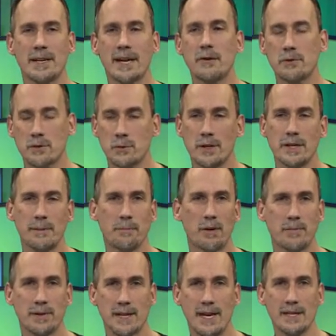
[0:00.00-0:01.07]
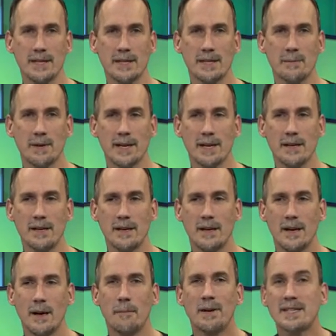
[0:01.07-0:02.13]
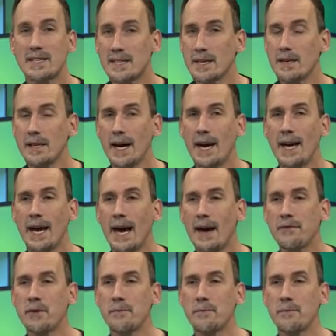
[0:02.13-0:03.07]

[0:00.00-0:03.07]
that was really perplexing to me. So, but still, I have